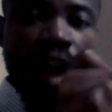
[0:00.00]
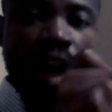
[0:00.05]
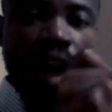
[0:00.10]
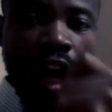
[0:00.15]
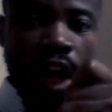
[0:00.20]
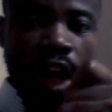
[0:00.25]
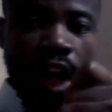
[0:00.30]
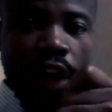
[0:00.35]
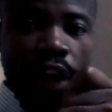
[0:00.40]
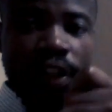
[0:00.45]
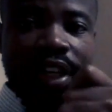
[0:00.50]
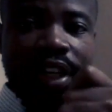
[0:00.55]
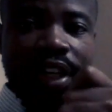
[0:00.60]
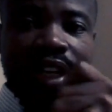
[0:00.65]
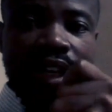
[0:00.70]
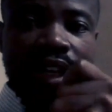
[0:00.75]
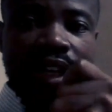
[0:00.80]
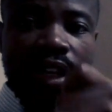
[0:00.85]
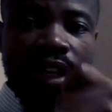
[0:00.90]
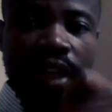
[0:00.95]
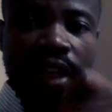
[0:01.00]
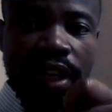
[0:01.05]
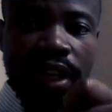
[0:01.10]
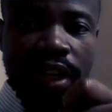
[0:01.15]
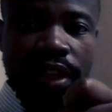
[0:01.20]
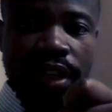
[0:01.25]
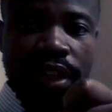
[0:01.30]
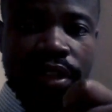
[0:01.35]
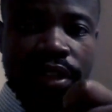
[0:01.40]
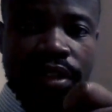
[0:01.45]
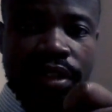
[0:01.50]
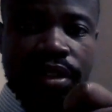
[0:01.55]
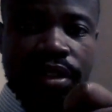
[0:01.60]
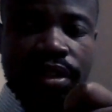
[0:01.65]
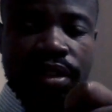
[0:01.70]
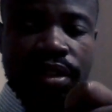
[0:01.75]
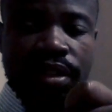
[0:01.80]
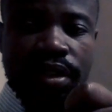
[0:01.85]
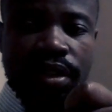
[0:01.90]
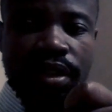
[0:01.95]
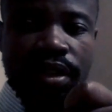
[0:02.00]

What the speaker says: God is